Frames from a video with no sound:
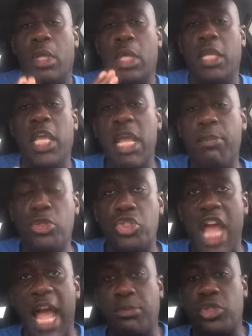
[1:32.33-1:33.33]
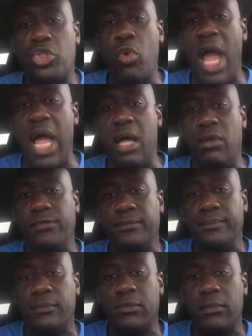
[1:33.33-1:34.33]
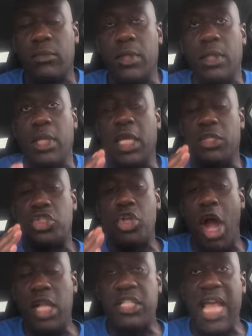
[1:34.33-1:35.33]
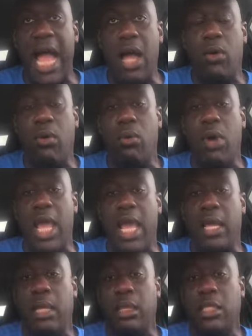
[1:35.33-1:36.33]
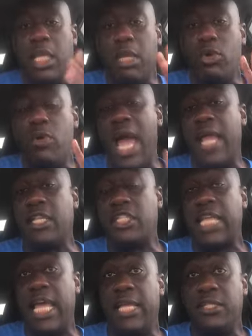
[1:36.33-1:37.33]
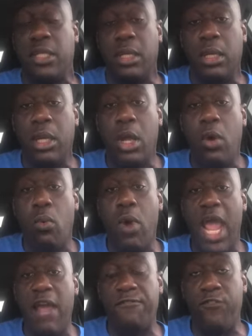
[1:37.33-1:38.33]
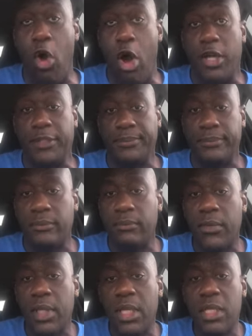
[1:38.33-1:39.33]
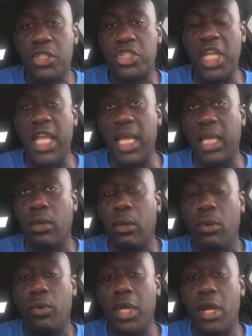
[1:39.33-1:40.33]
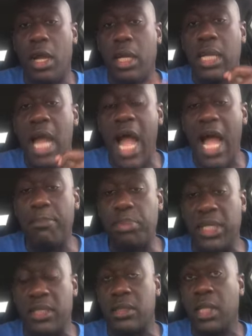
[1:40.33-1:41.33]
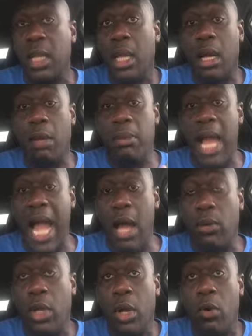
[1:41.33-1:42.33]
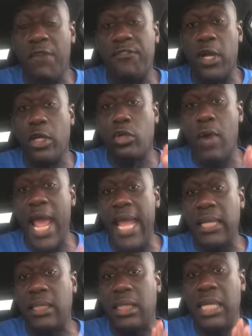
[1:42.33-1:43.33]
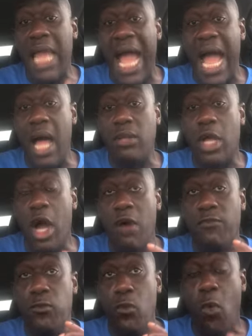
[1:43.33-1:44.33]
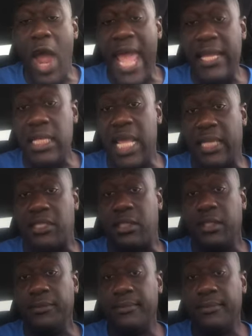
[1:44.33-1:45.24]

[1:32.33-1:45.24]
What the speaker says: In Hebrews chapter 12, it starts out where the Hebrew writer says, wherefore, seeing we are compassed about with a great cloud of witness,